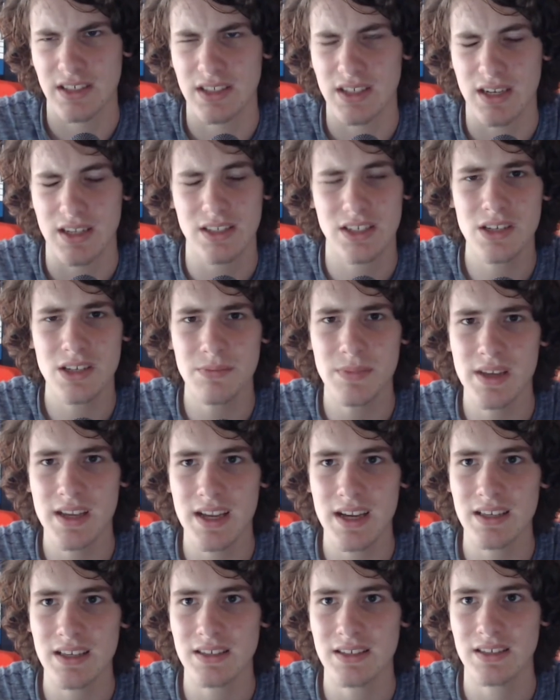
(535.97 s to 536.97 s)
just
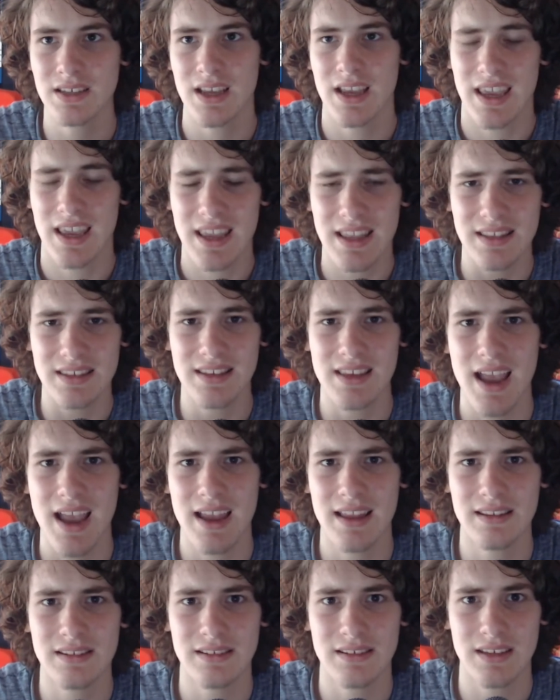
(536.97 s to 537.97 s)
because in the
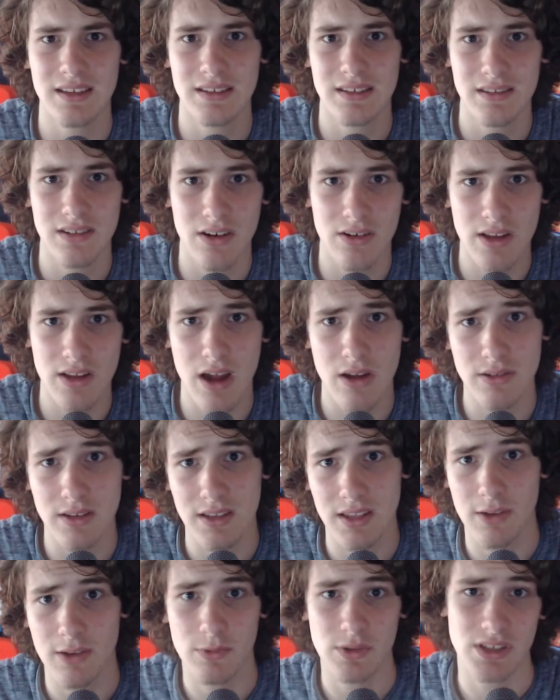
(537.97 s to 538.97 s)
end it turned out that
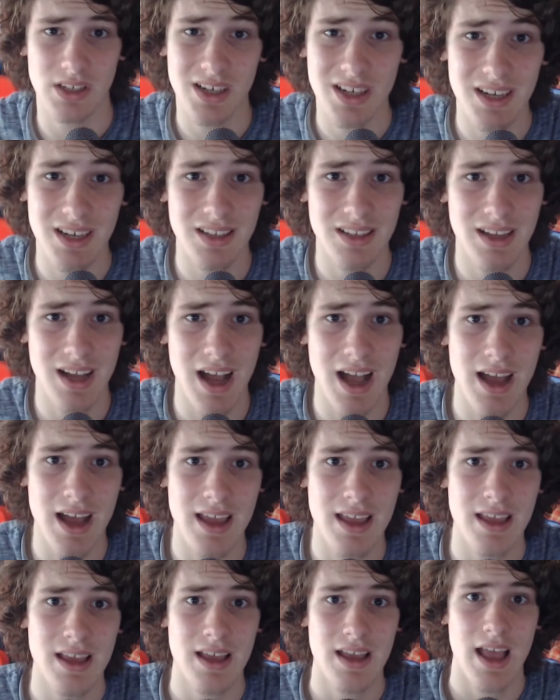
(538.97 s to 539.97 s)
he was a good
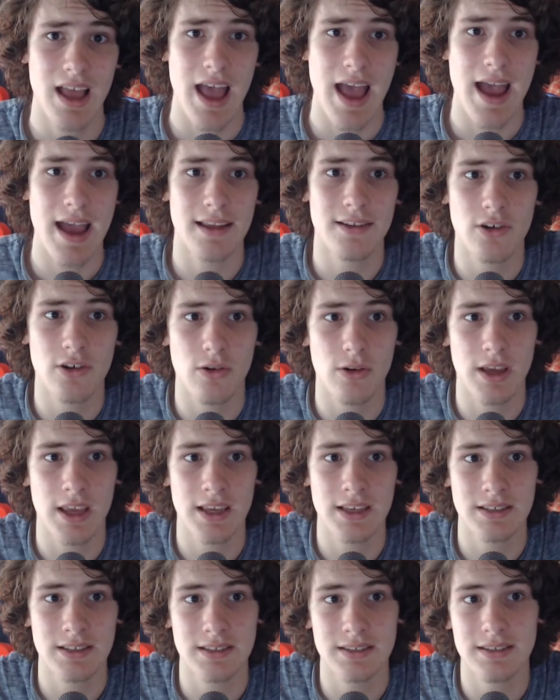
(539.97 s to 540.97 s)
guy, and
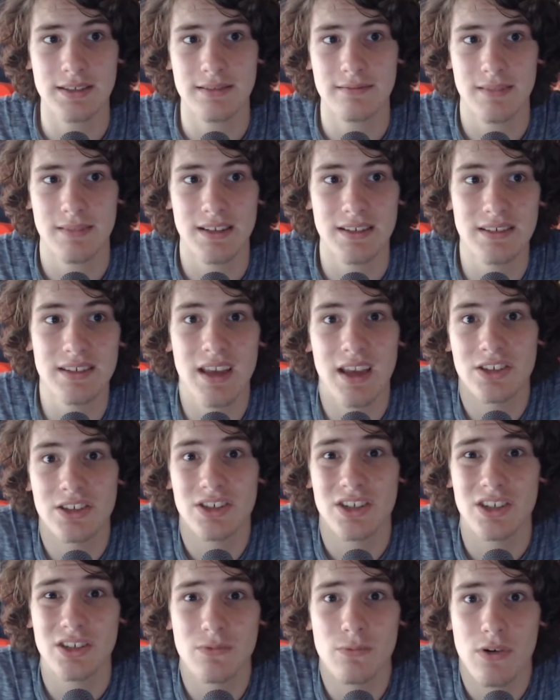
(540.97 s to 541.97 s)
his
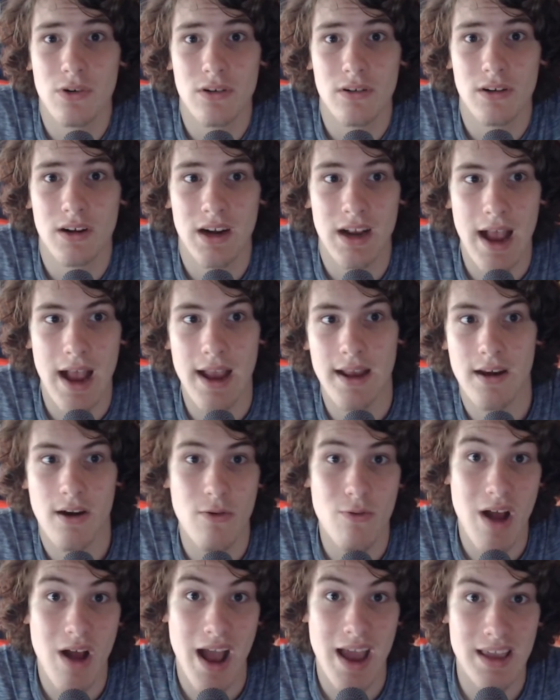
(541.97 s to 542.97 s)
intentions were kind
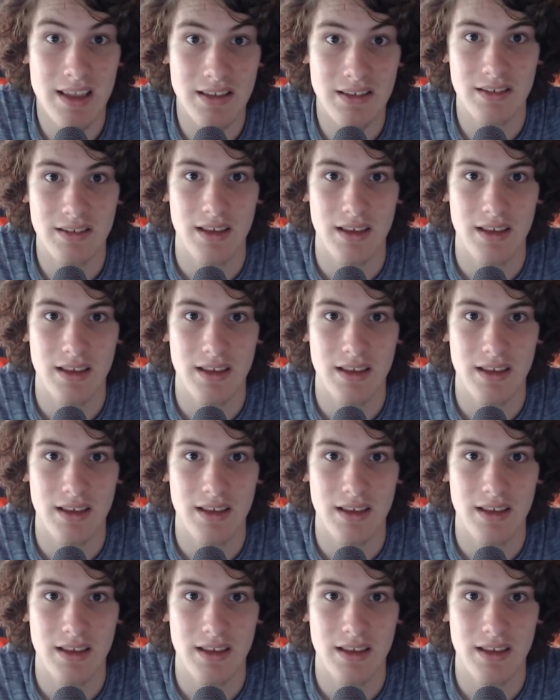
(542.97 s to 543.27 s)
of right,